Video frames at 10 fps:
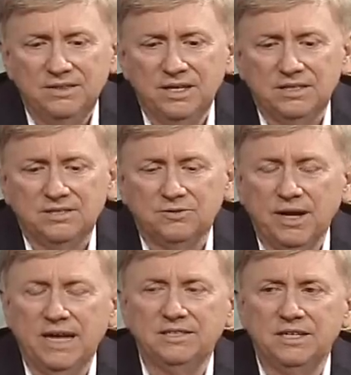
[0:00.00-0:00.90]
that's
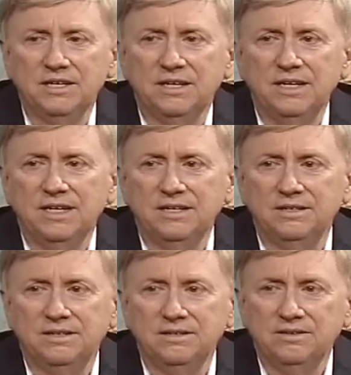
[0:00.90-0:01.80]
tragic,
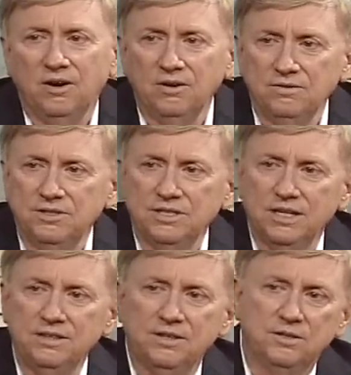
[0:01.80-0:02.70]
and all of a
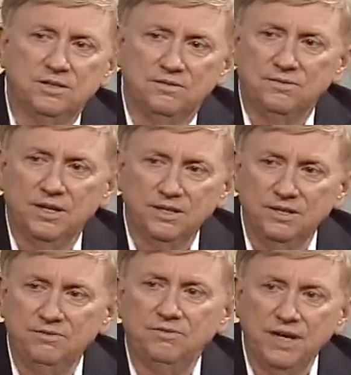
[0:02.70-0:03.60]
sudden there's a
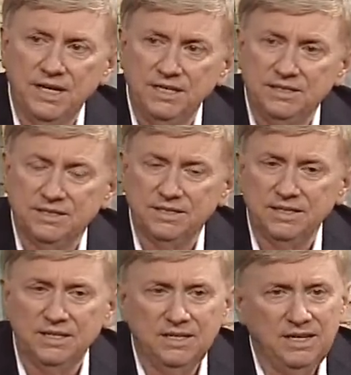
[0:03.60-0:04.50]
friendly face,
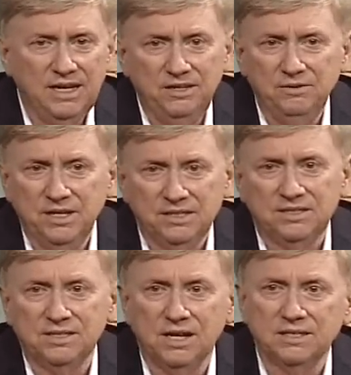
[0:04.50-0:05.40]
and you get
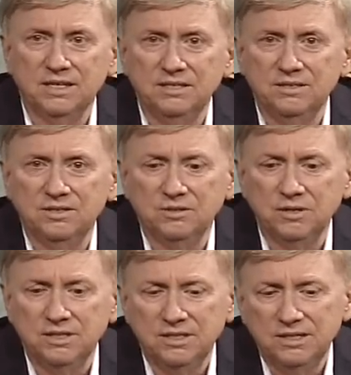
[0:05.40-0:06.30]
sucked
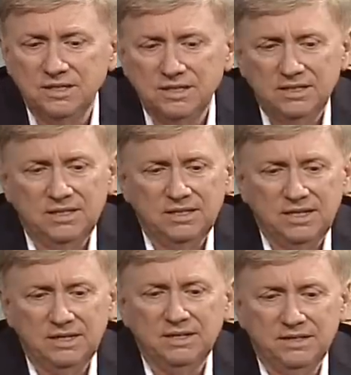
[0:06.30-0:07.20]
into it
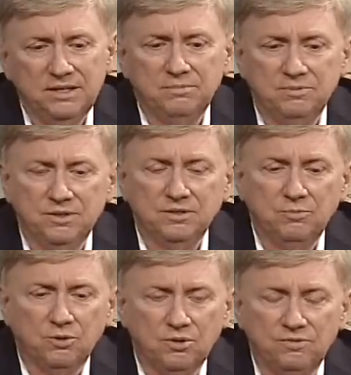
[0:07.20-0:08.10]
and end up with those
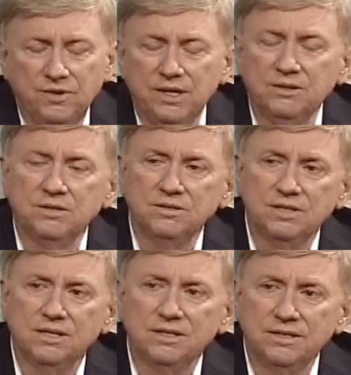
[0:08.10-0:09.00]
moral
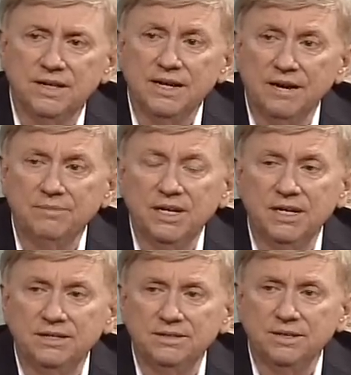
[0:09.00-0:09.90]
failures that I
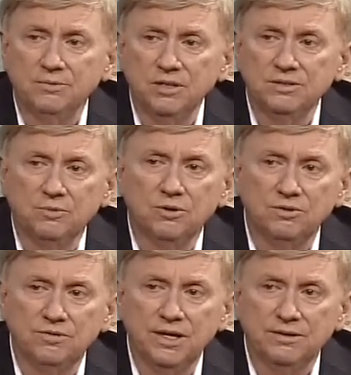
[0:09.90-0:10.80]
made. And it was a
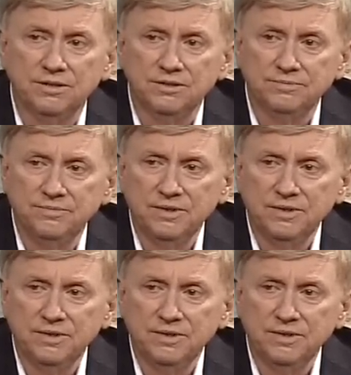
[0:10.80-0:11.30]
moral failure.